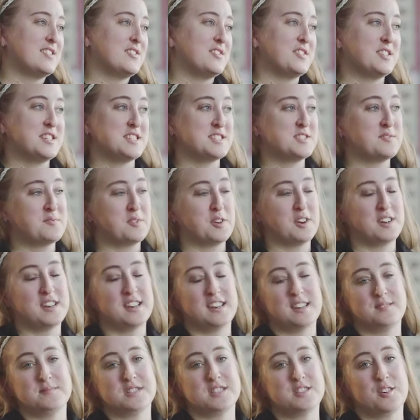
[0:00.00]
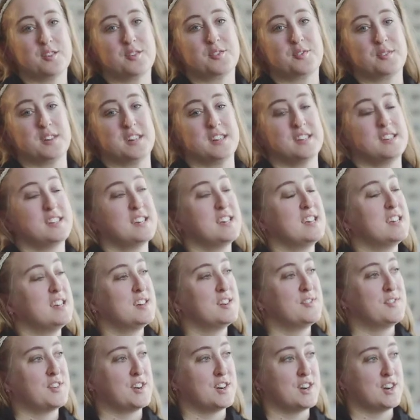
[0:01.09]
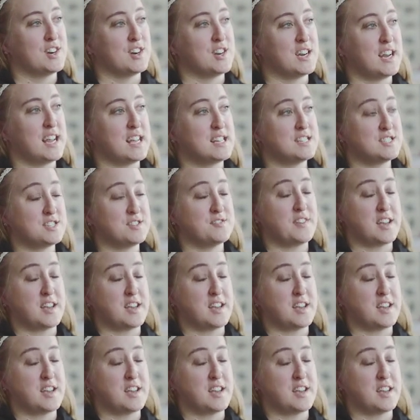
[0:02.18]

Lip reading: for this award, and I'm so thrilled for her and her